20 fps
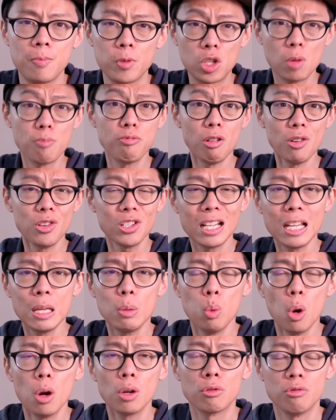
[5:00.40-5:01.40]
Surprisingly, it
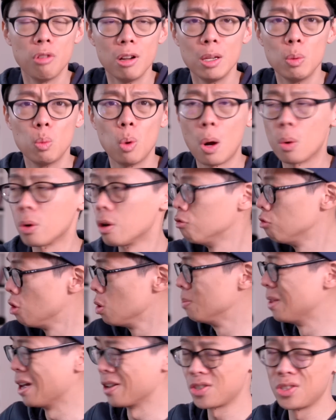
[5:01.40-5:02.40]
worked really well in a
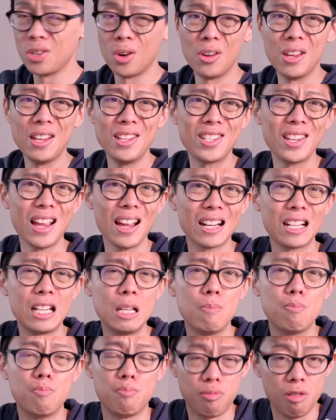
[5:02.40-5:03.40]
room that's not
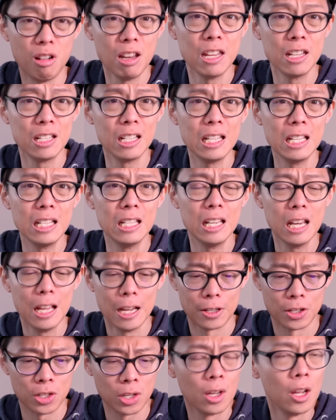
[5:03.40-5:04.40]
exactly brilliantly
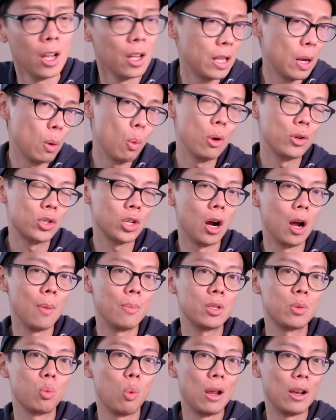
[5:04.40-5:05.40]
lit. There were
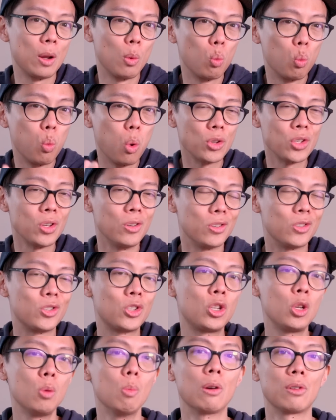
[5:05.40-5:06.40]
times where there wasn't
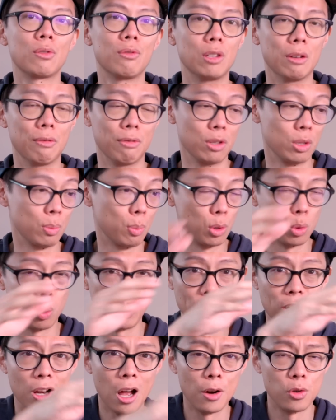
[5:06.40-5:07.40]
too much of a difference
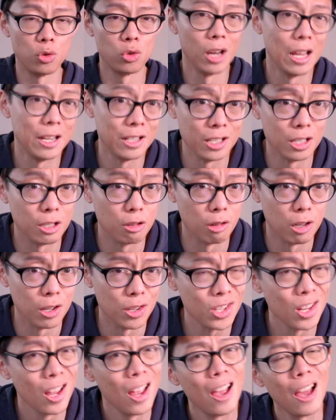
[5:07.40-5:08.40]
between 180
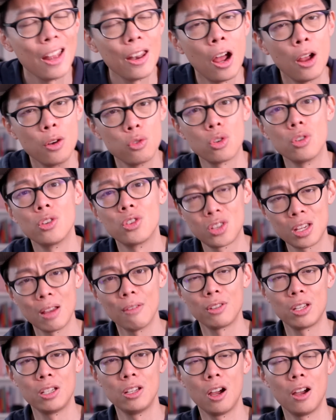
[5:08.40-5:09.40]
degrees and
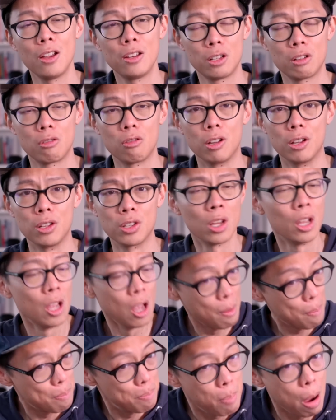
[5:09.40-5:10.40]
179 degrees,
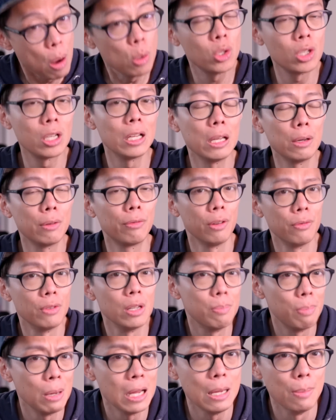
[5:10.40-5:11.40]
mostly in
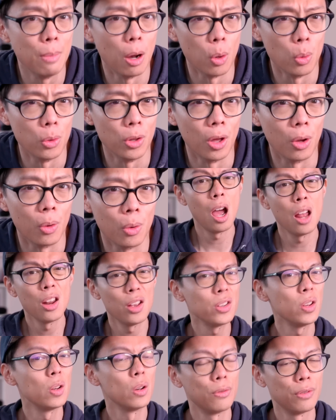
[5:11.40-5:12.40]
50p mode though. And
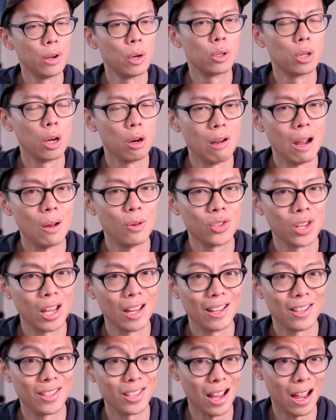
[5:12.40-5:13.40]
I don't know if I'll go around
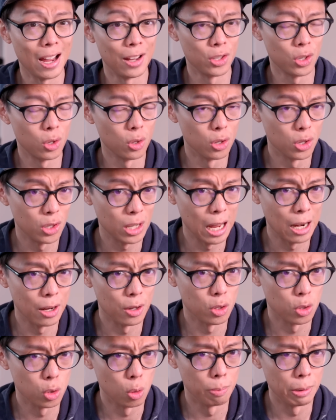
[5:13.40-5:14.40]
saying it's as good as
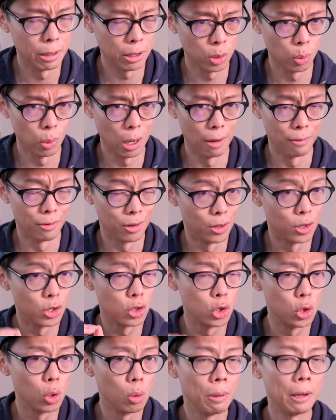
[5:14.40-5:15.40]
Canon's Dual Pixel AF, because
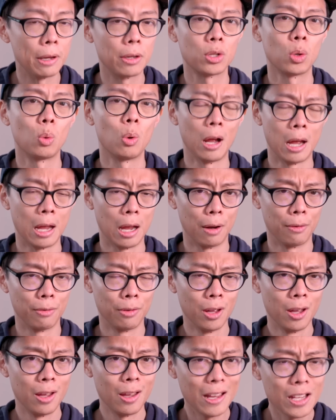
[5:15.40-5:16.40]
Dual Pixel AF
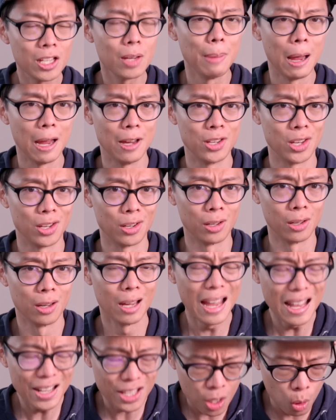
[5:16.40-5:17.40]
is amazing.
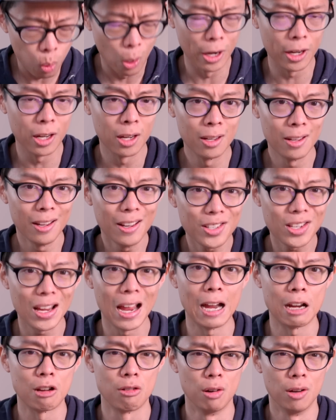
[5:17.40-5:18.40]
It's quick, it's
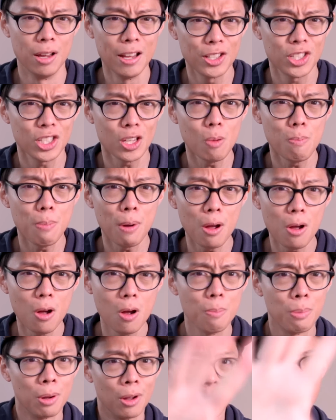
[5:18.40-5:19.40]
accurate, it's superb.